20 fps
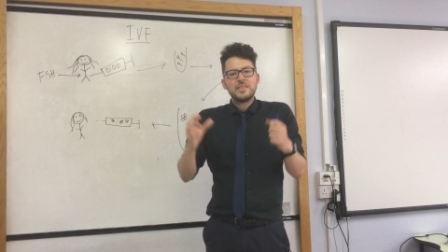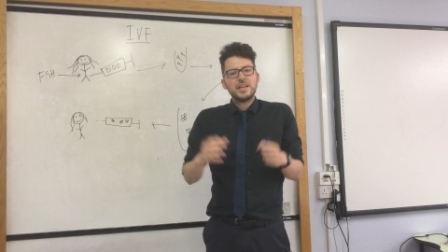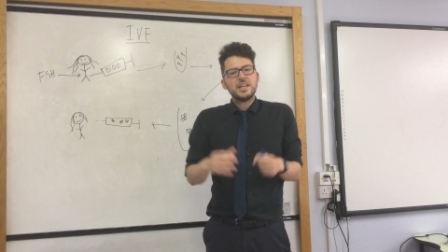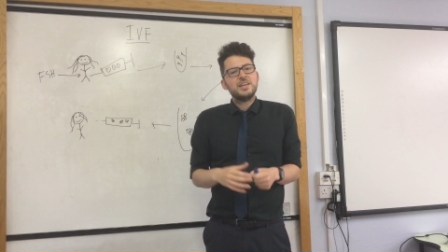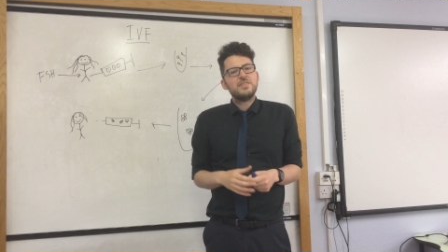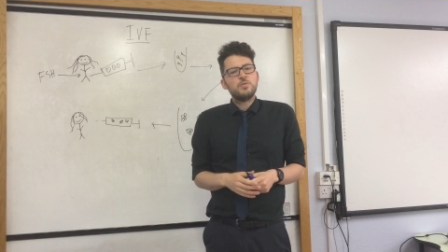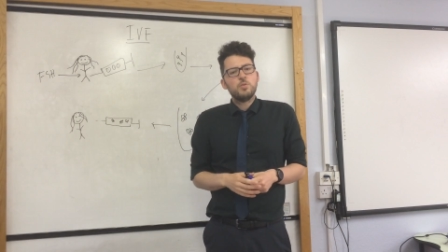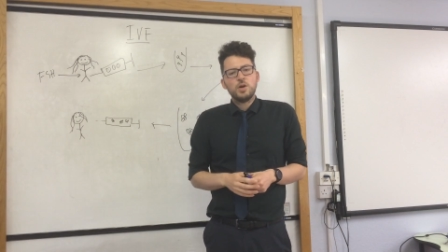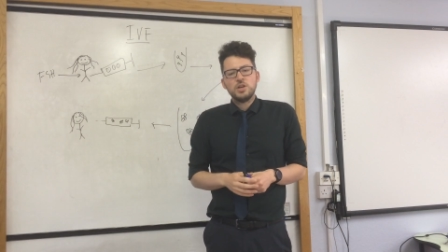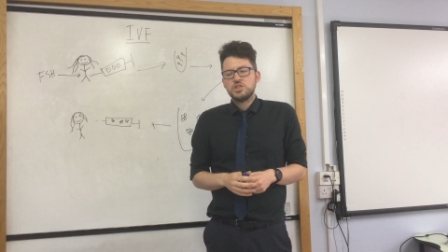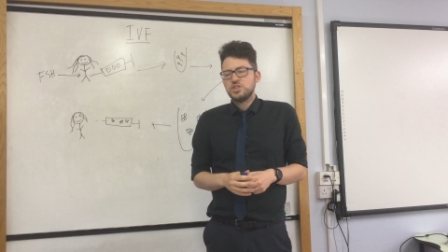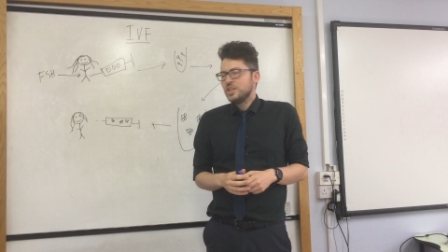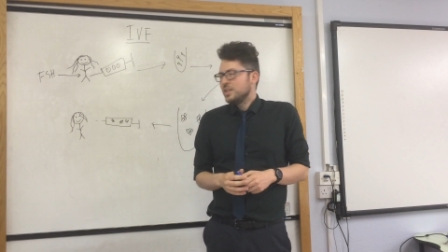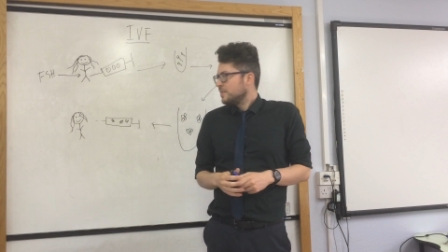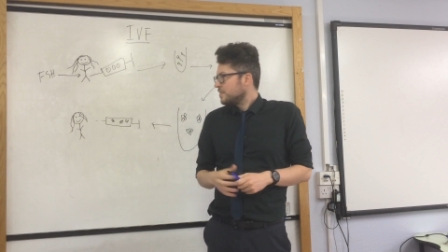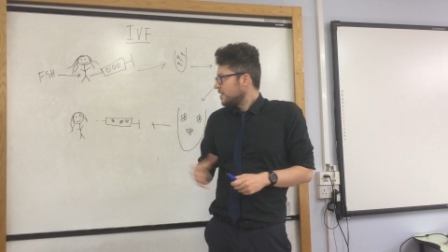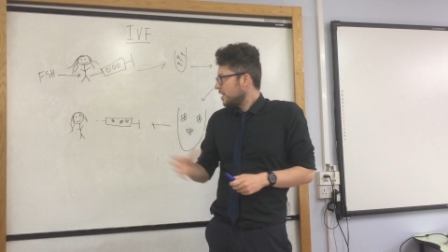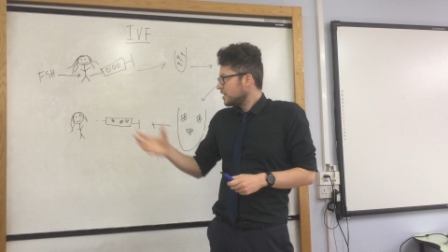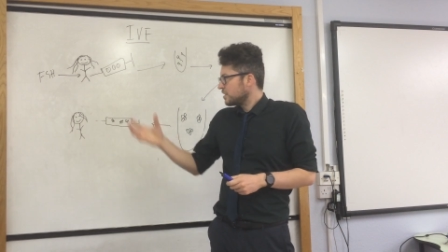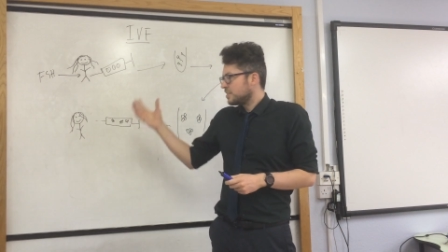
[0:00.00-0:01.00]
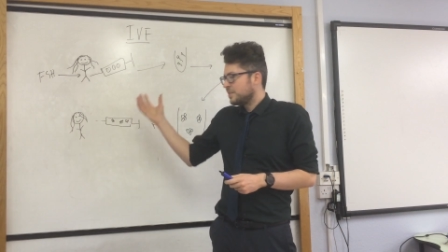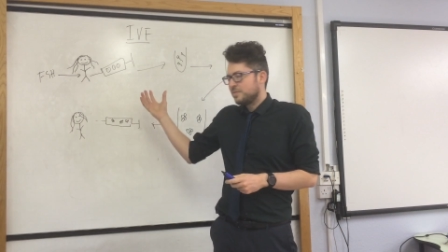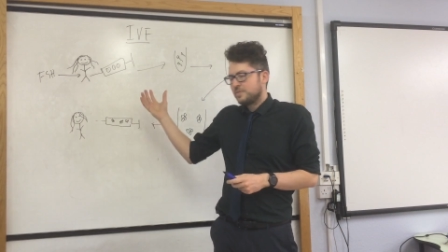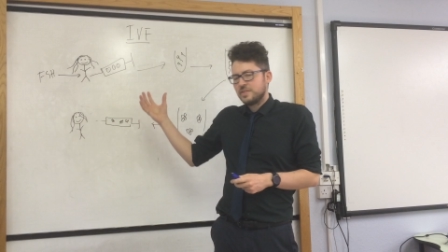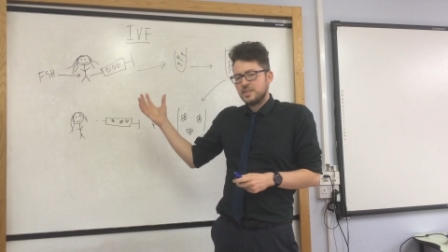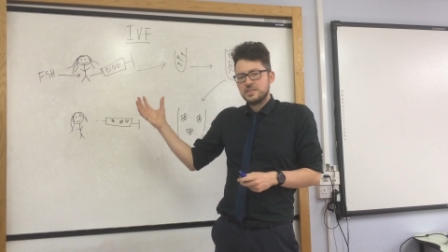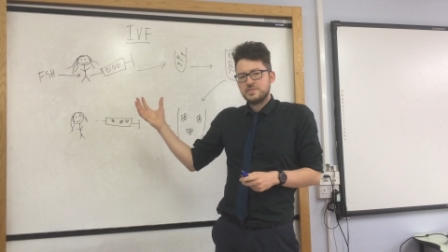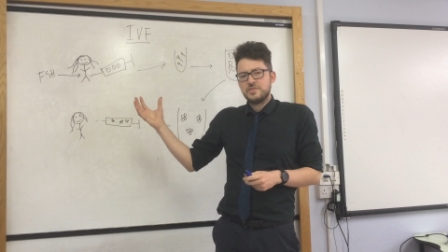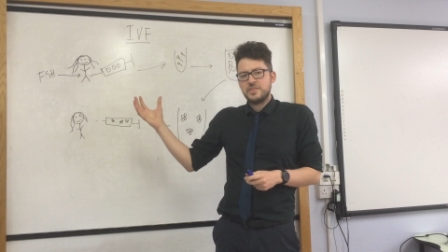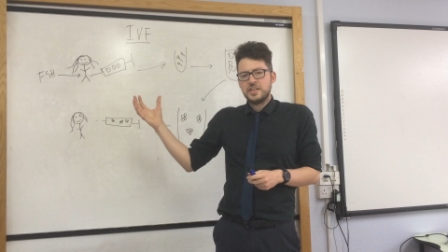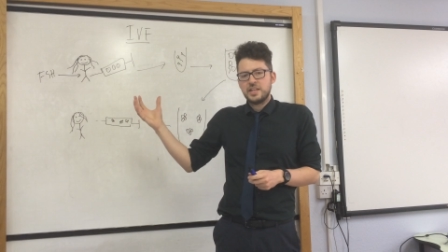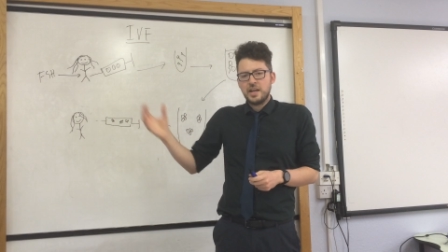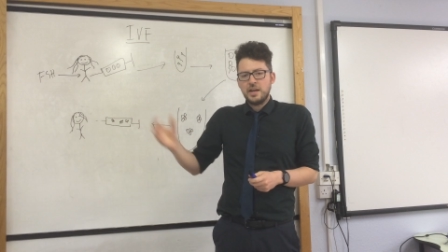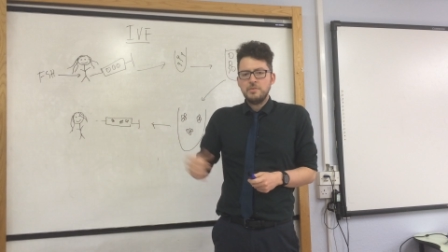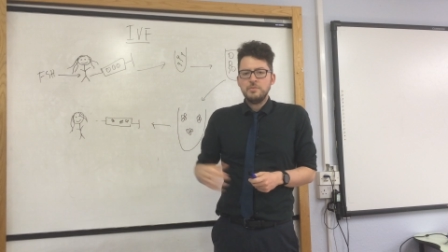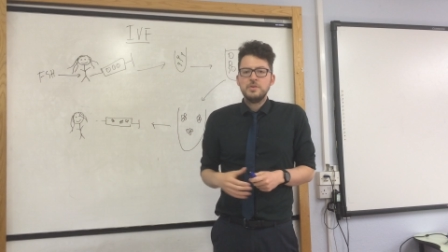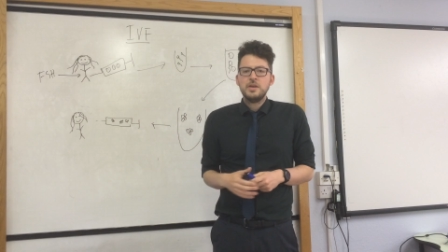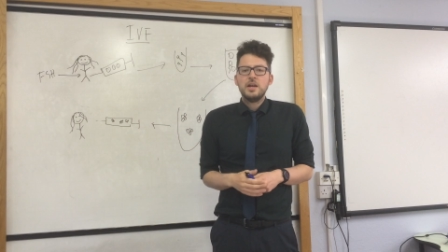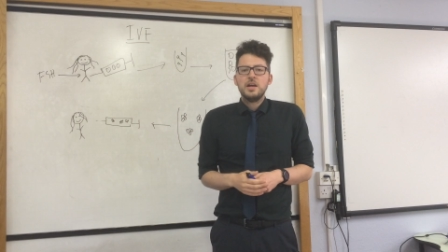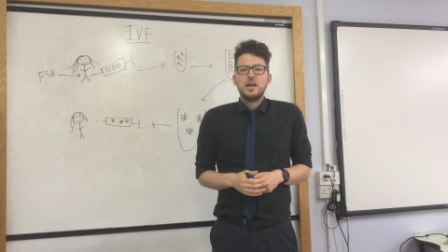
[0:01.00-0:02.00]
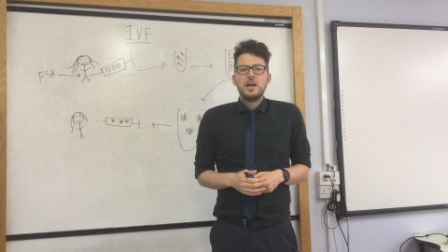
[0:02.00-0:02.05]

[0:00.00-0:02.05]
Thank you for watching. That's it for this video.